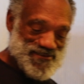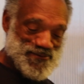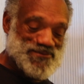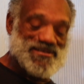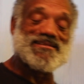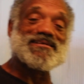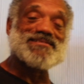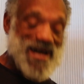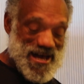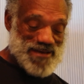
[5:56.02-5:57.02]
Losing the
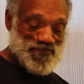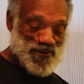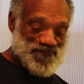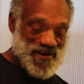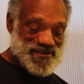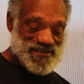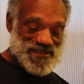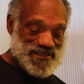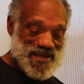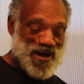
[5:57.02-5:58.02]
time or finding
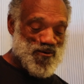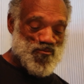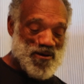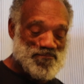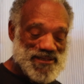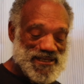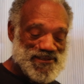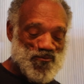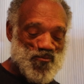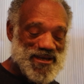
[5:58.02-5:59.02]
it now, rumbling
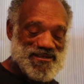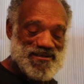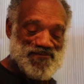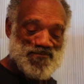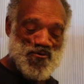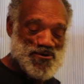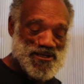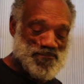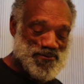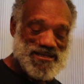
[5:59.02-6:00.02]
in the wind of the
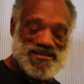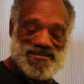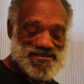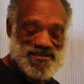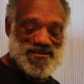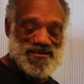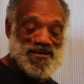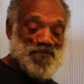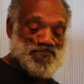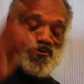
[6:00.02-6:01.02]
morning breeze.
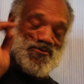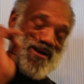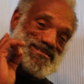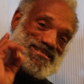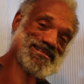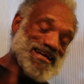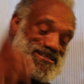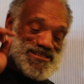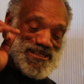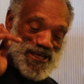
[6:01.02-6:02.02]

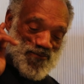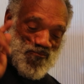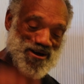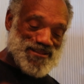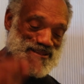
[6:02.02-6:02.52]
Procrastination in one